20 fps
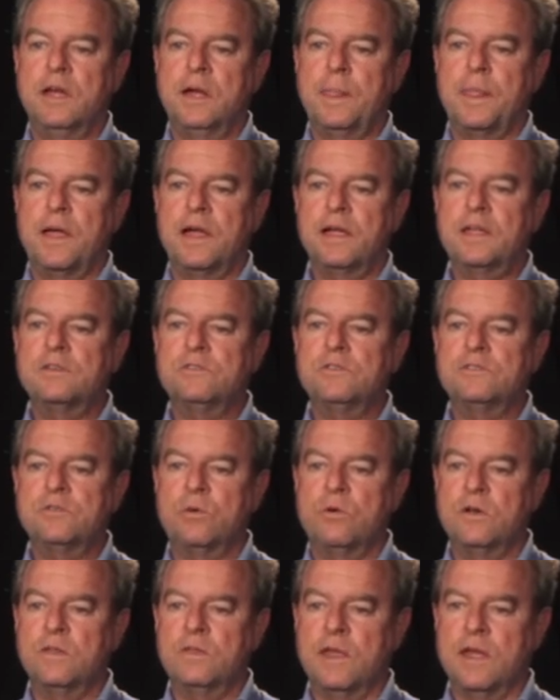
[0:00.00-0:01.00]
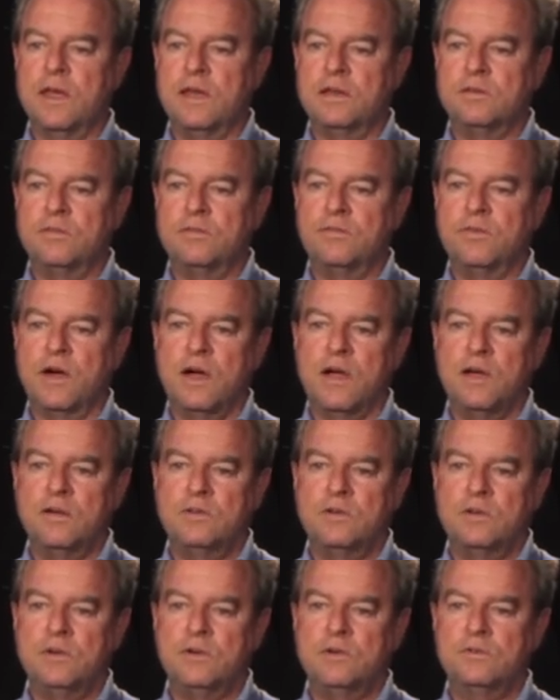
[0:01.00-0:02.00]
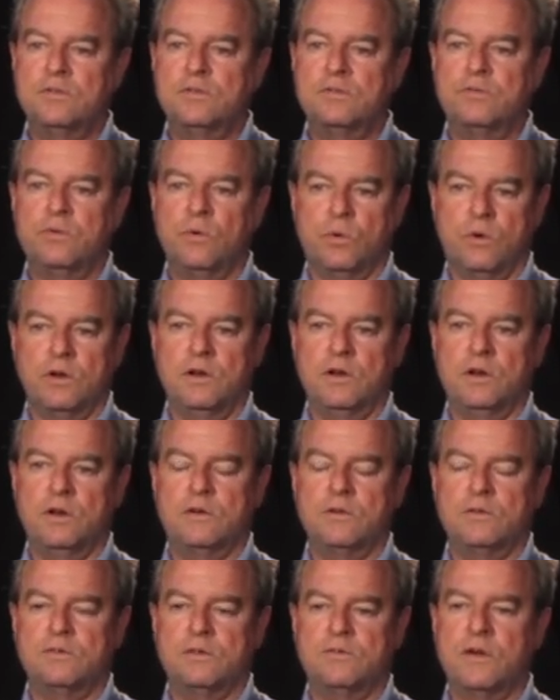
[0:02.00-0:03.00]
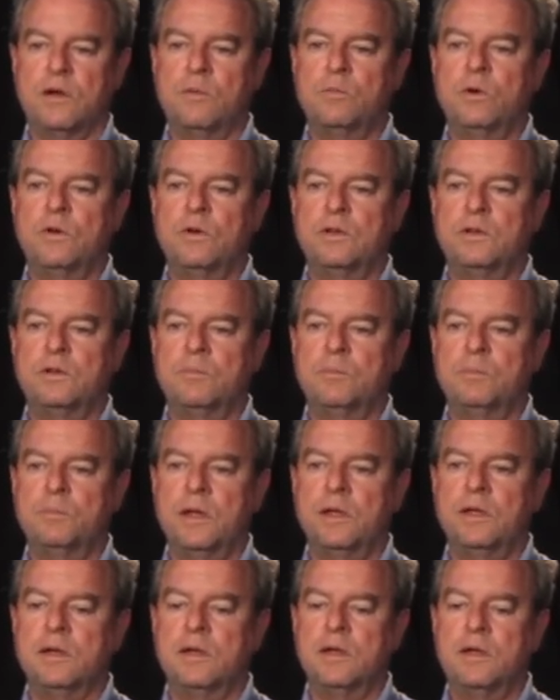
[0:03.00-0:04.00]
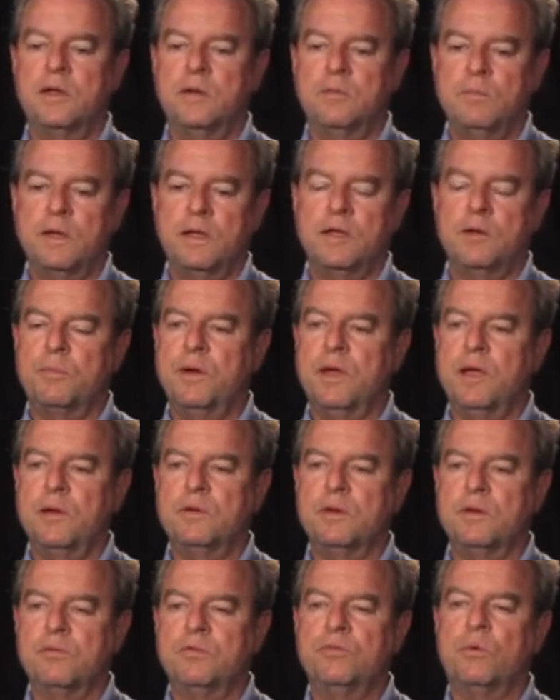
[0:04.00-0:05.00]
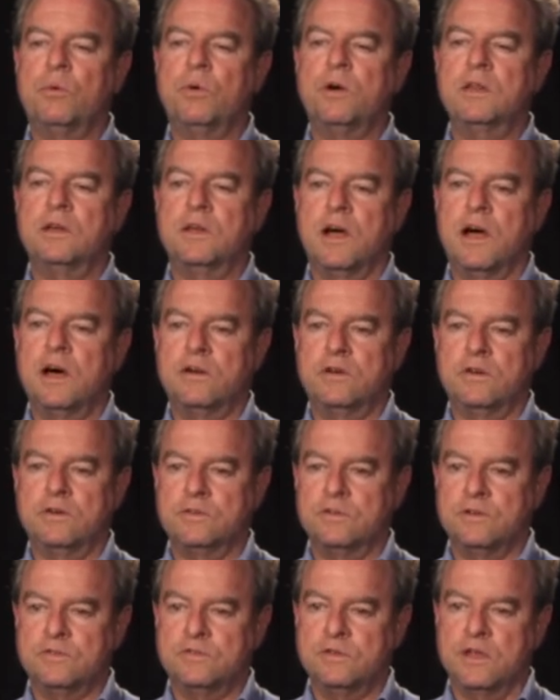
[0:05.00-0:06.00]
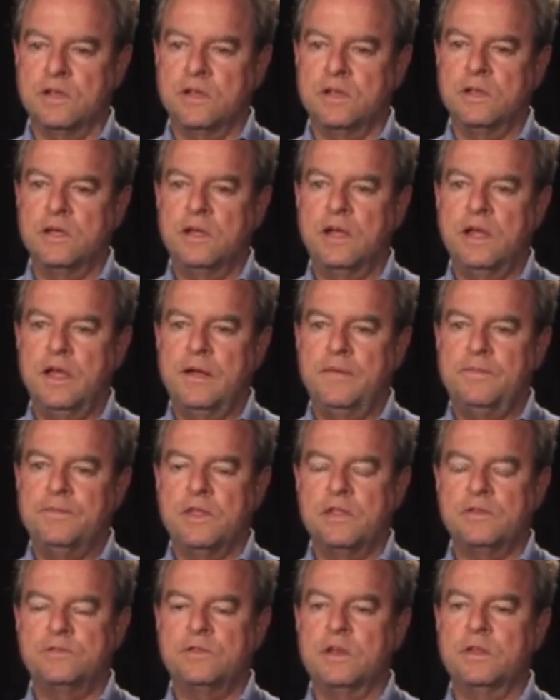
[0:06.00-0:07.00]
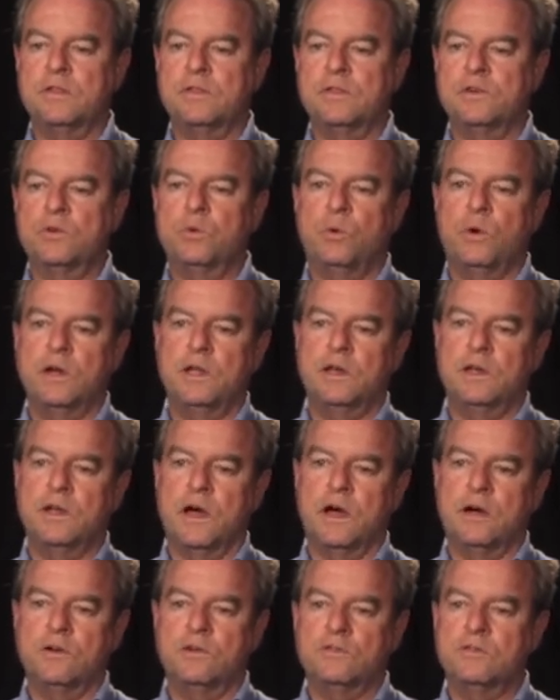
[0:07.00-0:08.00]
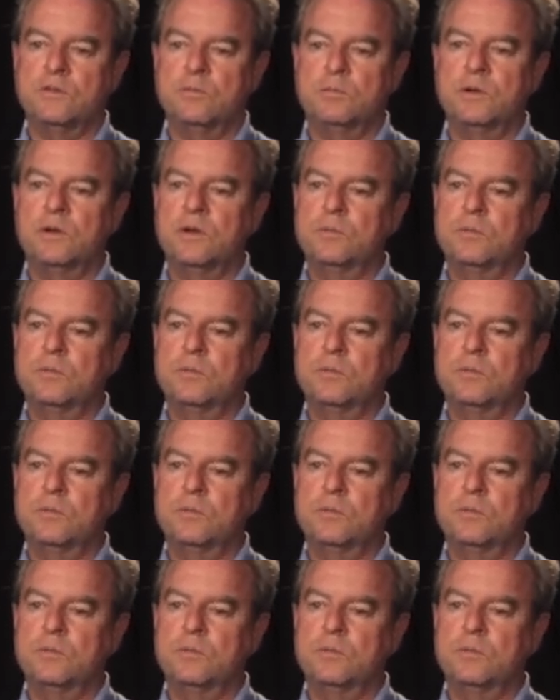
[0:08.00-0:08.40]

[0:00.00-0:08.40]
I can shorten that to 5 years, 4 years. If I'm willing to make a payment of $40, let's say, instead of the $20 the bill